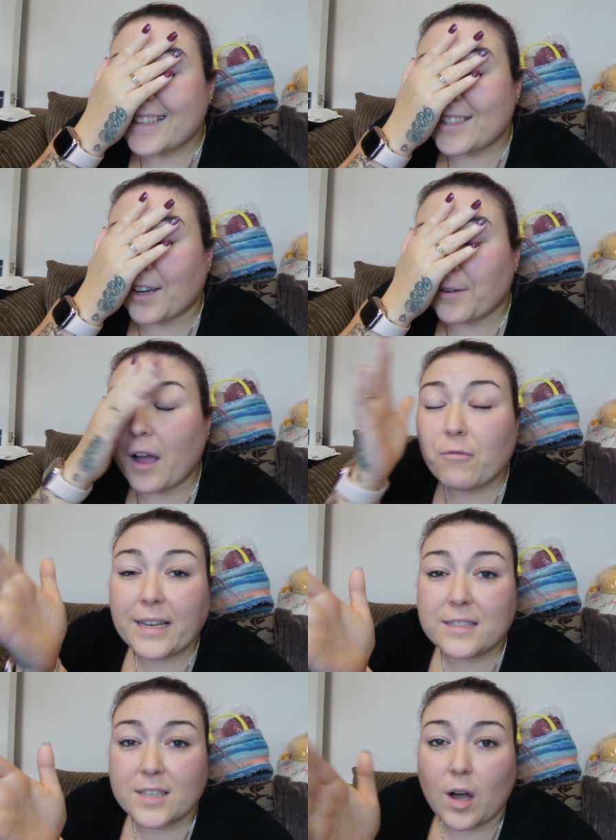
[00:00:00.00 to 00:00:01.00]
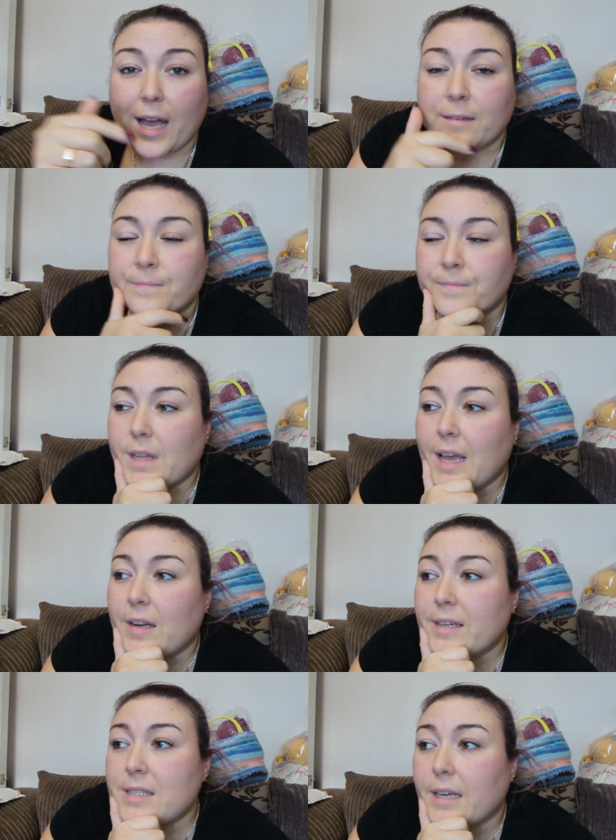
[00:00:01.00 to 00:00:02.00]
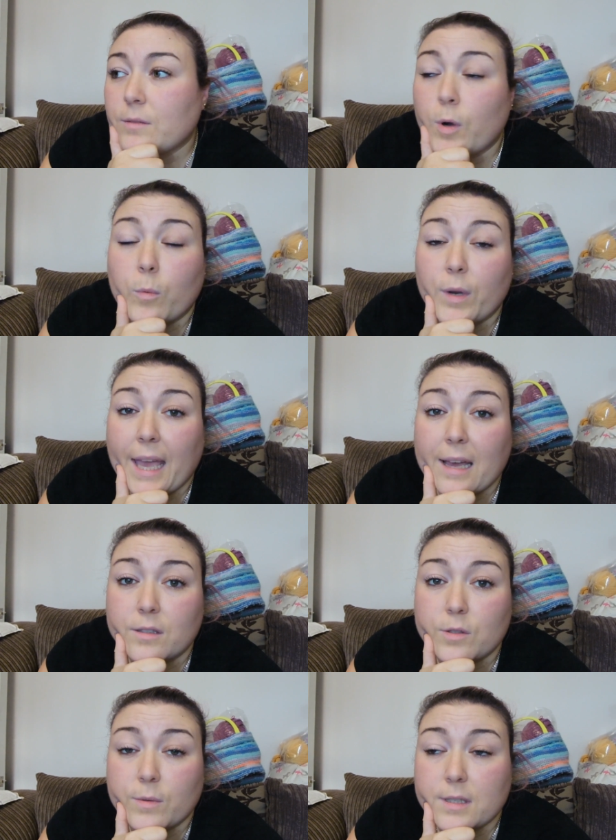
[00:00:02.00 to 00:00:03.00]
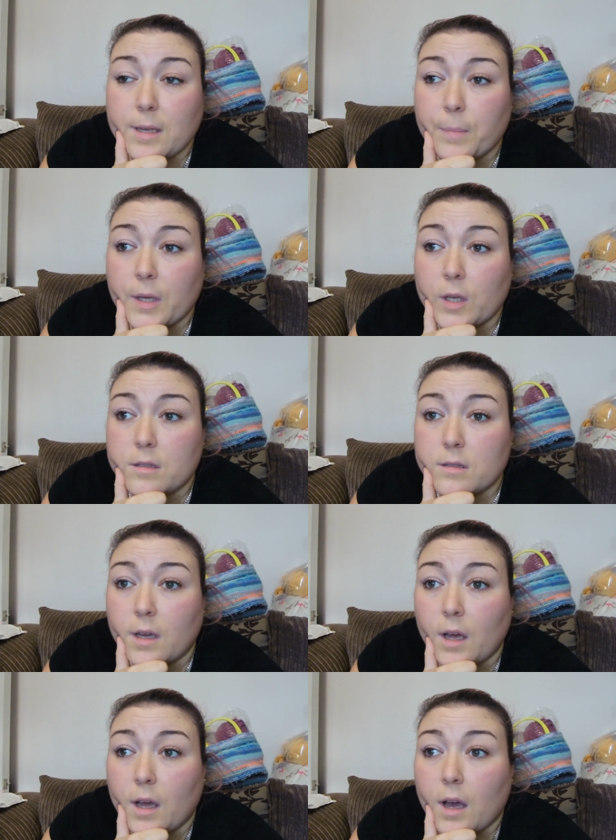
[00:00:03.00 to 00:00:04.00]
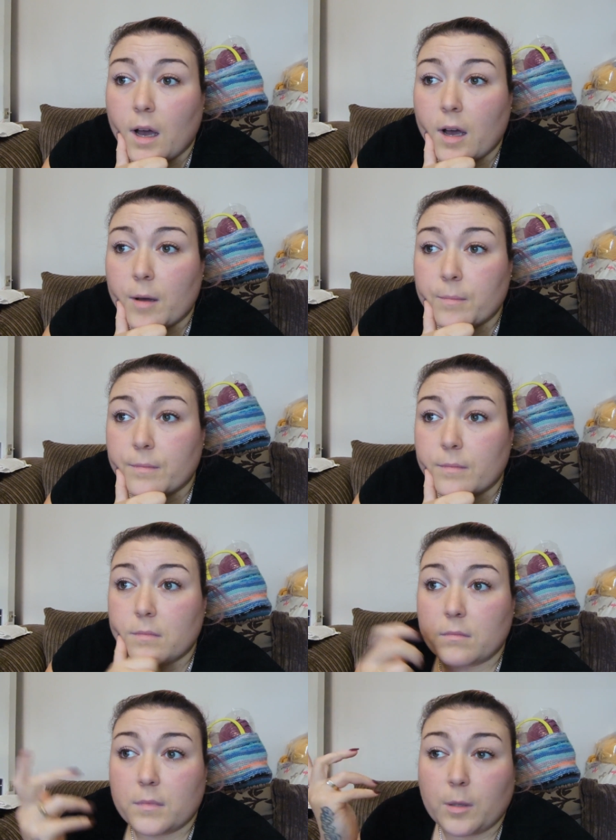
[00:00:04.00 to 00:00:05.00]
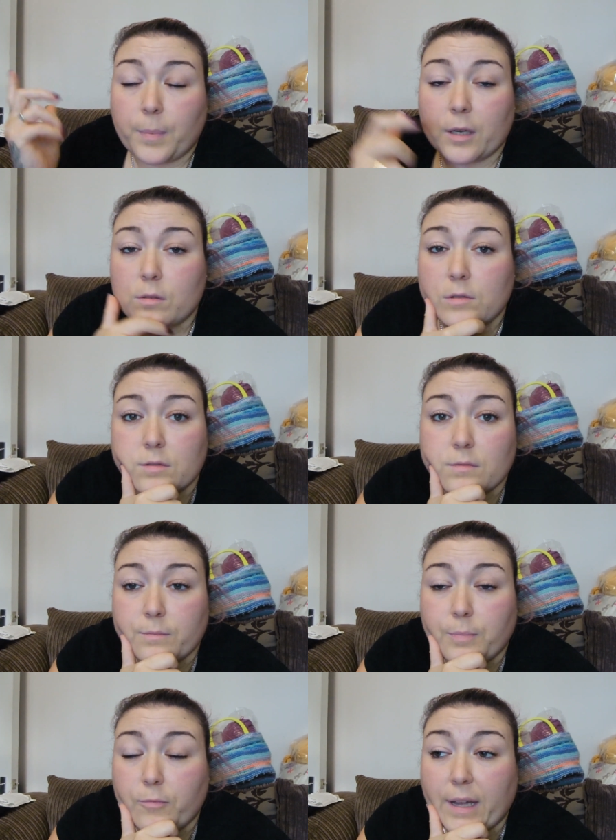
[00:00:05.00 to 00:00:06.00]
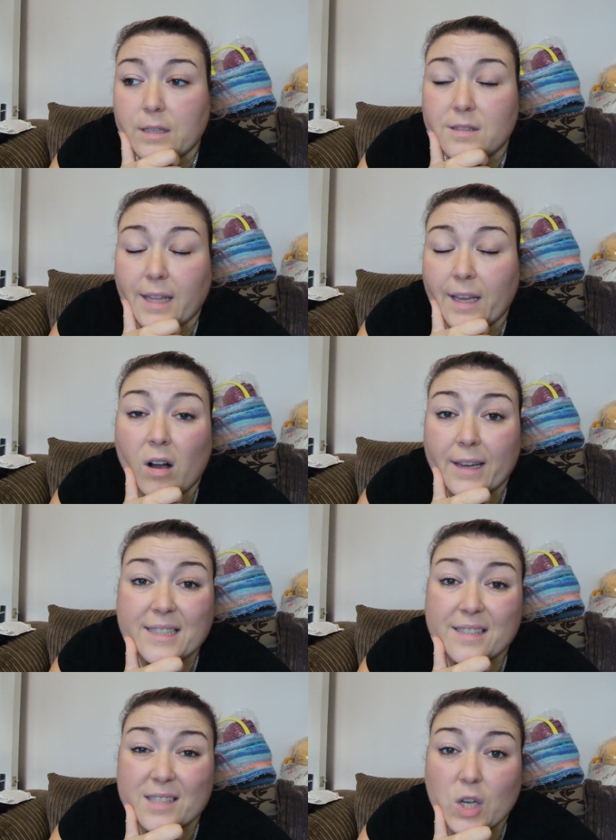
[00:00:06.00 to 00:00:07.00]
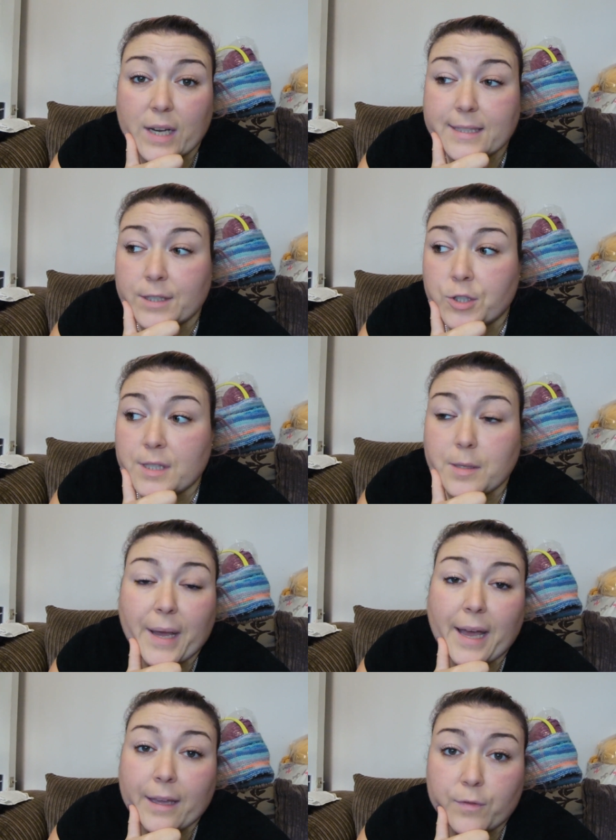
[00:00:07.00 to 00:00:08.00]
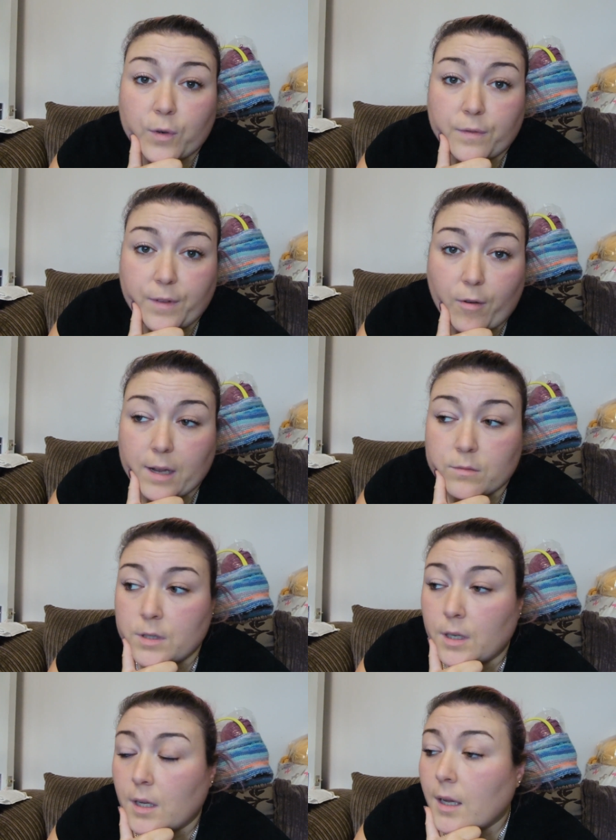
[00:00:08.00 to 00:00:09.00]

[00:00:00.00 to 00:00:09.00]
so I rang Sky and I said, well, I want to cancel. I said, because um, the bloke reckons that he can't get to the Sky dish that's about eight foot off the ground.